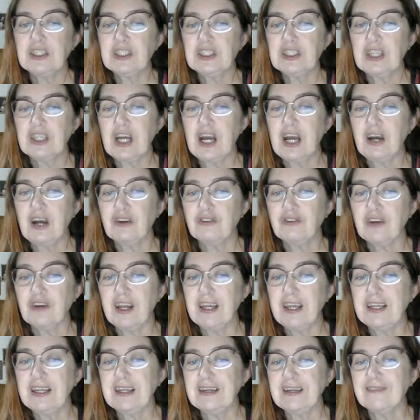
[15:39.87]
child
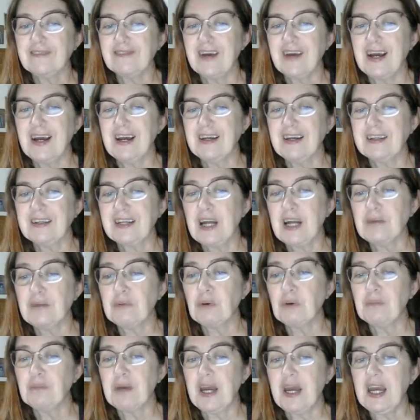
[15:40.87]
rake and my
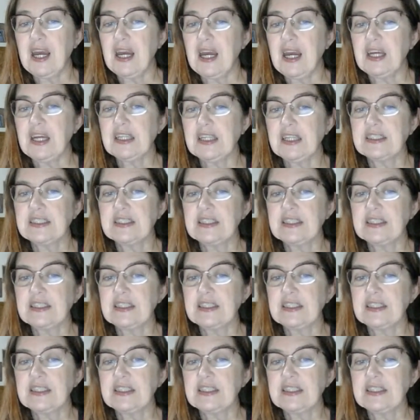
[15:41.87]
couple bags.